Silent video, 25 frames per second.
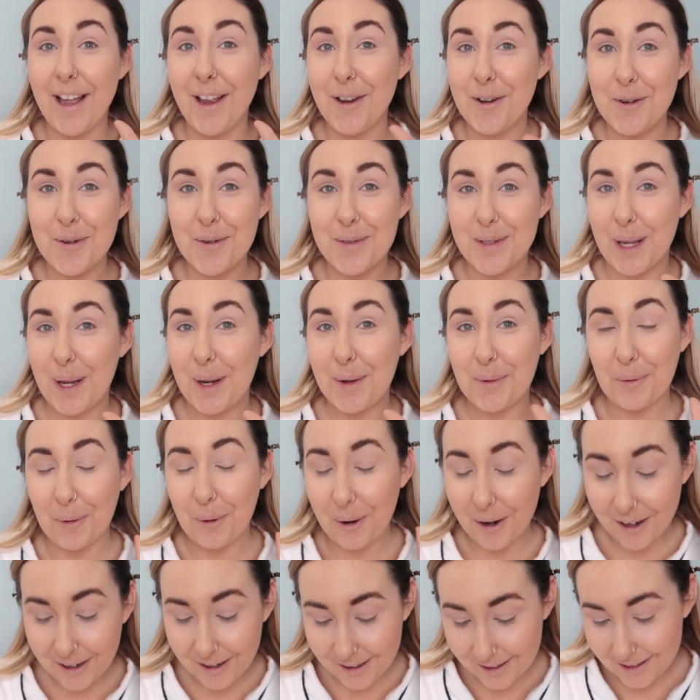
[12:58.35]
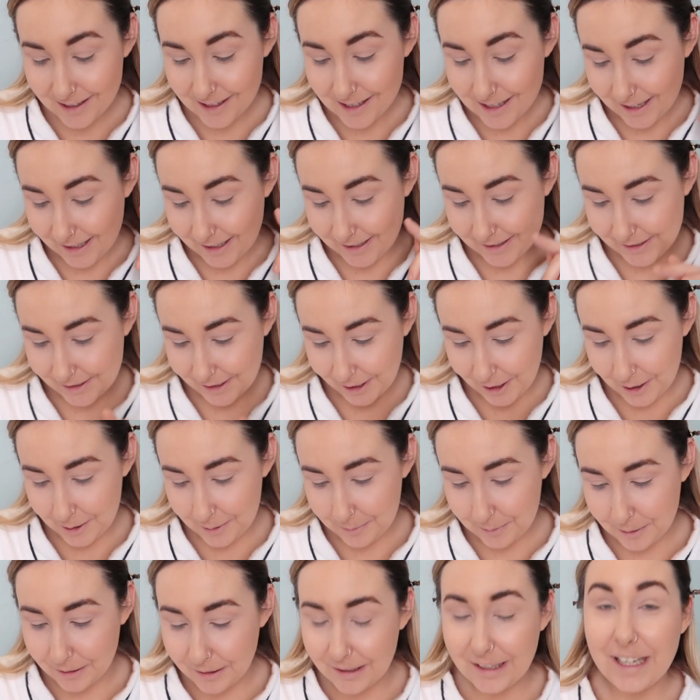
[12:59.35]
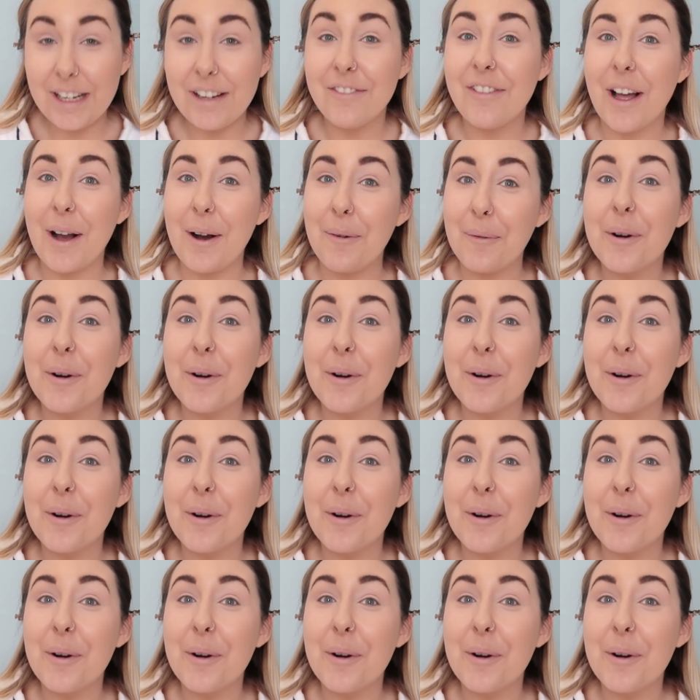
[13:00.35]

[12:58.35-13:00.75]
who said what, so we'll leave that